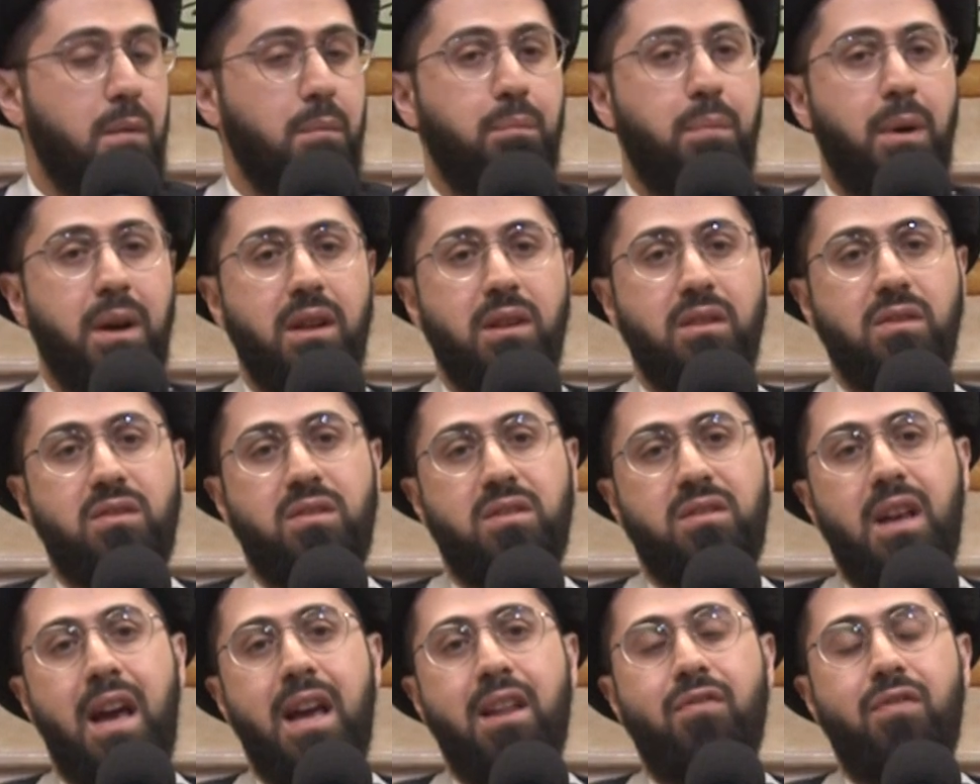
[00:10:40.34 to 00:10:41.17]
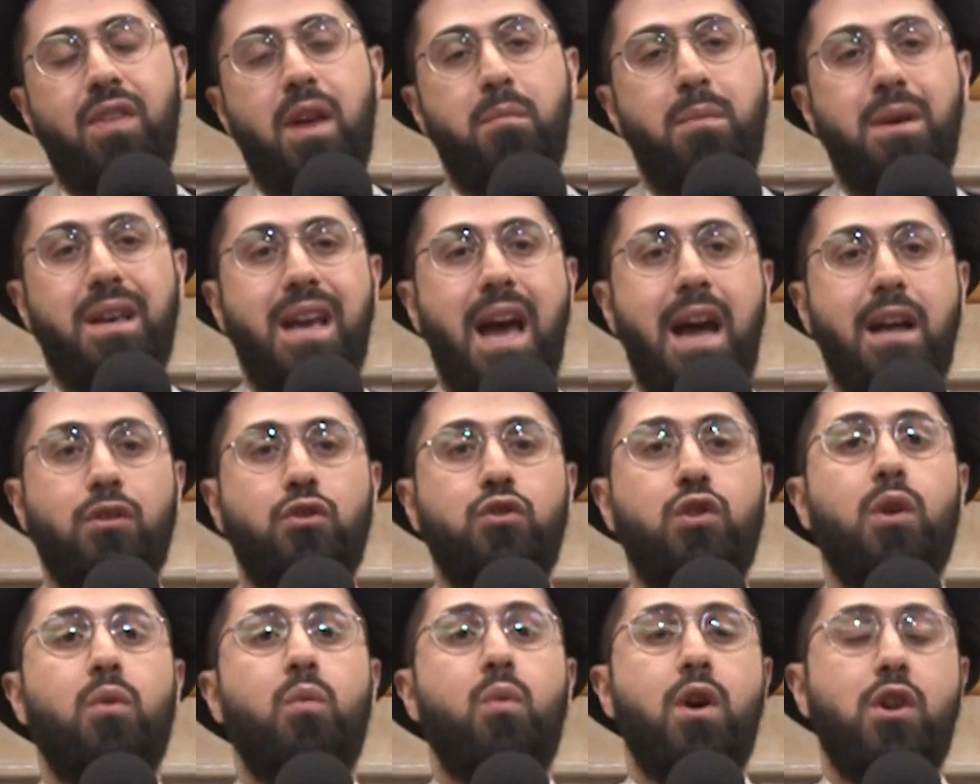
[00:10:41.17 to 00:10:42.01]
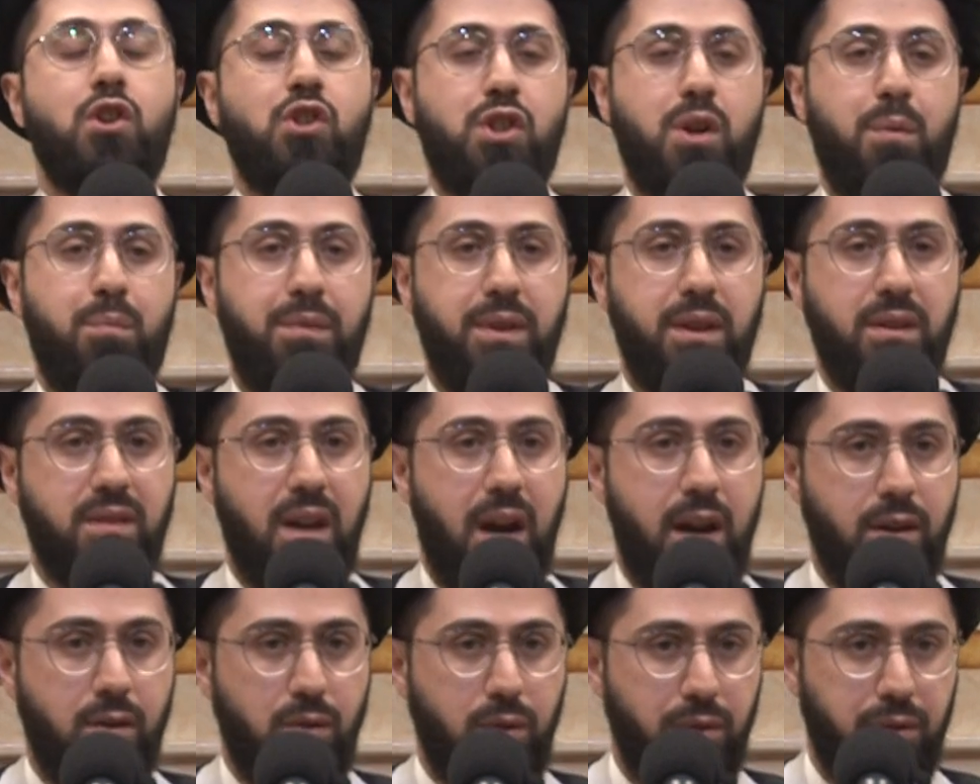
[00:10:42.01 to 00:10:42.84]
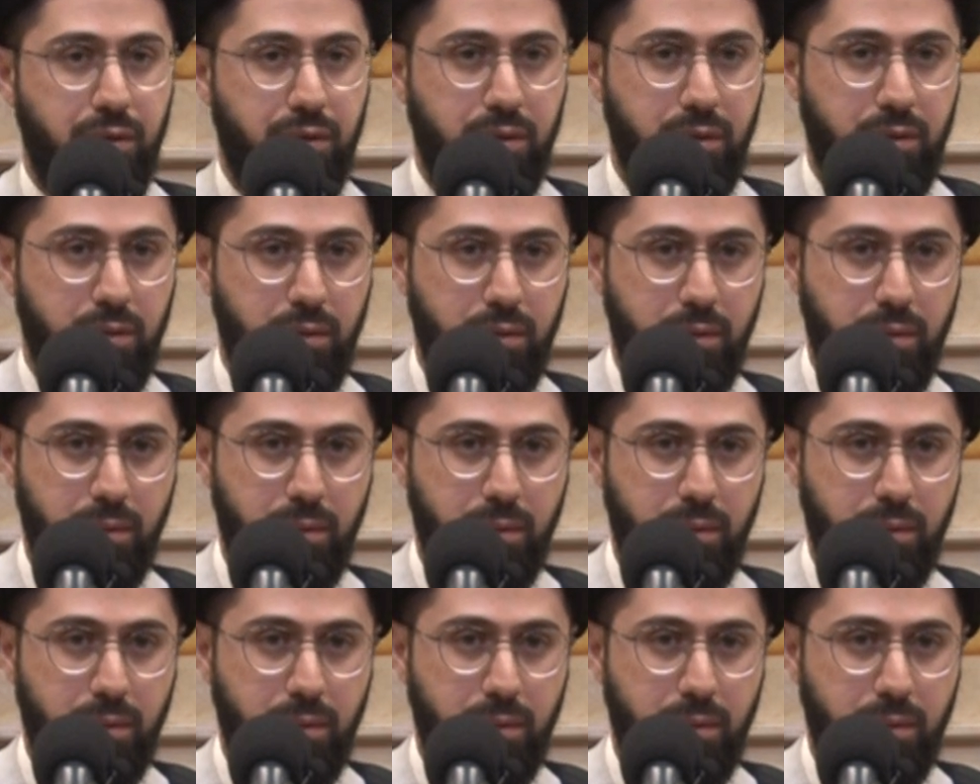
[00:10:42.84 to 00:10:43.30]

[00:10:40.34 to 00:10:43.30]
but instead they began to worship these idols.